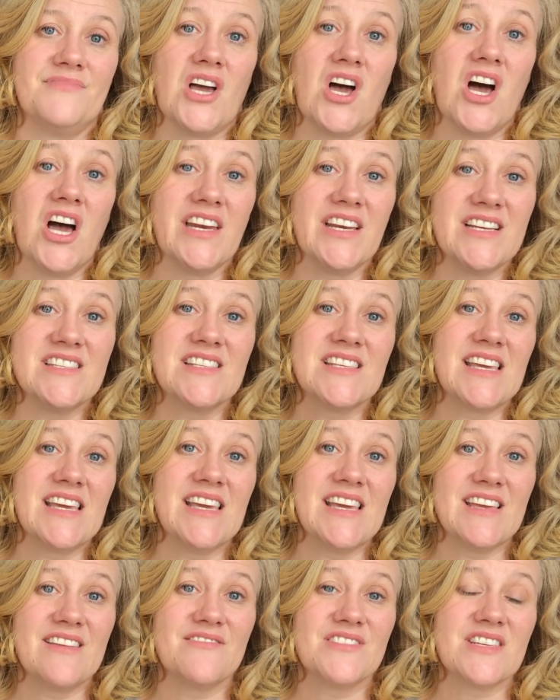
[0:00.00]

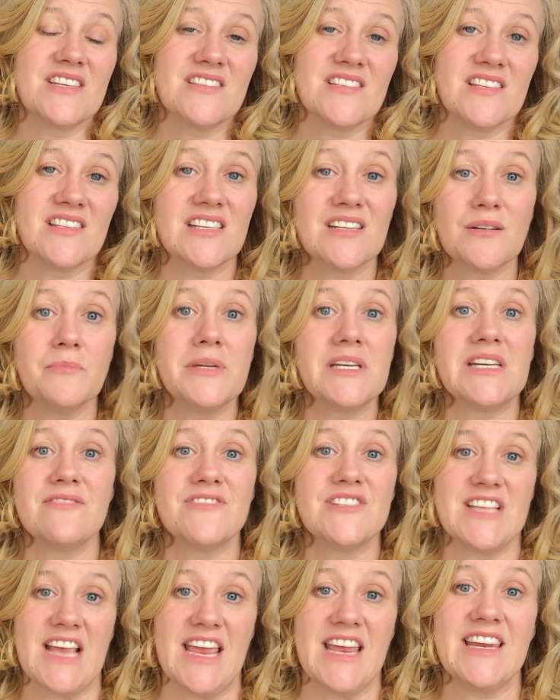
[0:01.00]
honestly gives us a little bit of
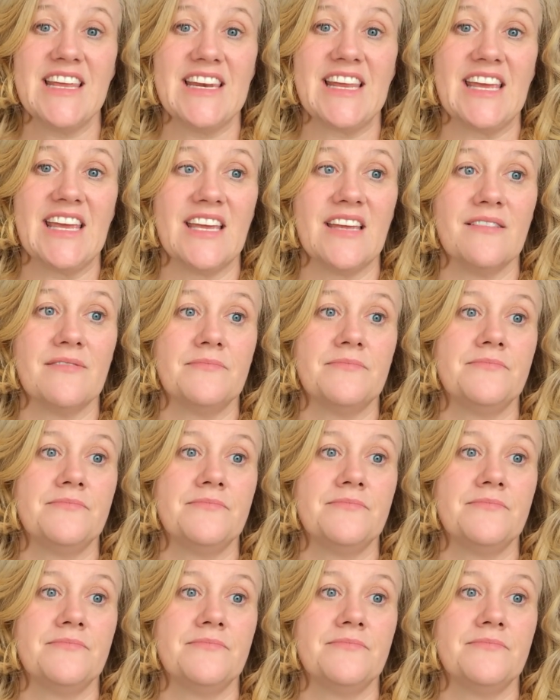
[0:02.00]
sanity